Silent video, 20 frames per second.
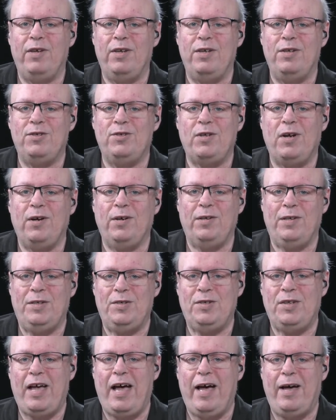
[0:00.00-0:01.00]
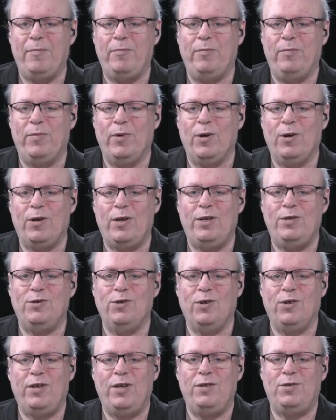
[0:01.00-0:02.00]
start and stop, herky
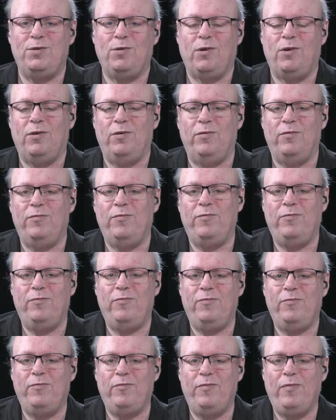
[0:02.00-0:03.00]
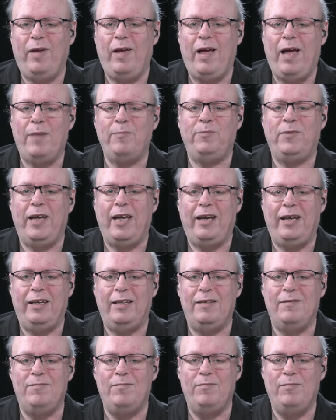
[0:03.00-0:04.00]
jerky sort of
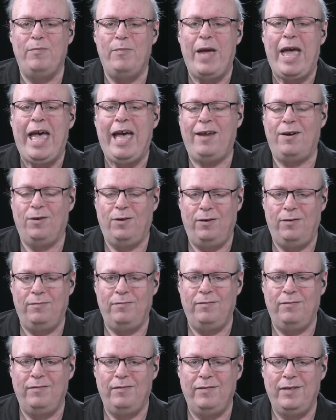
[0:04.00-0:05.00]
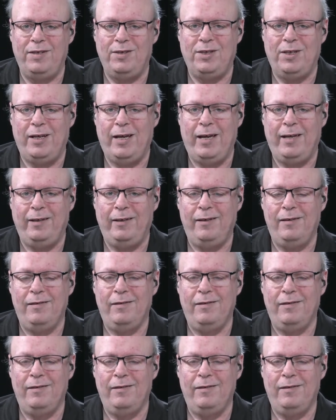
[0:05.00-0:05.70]
updated pattern, is it not?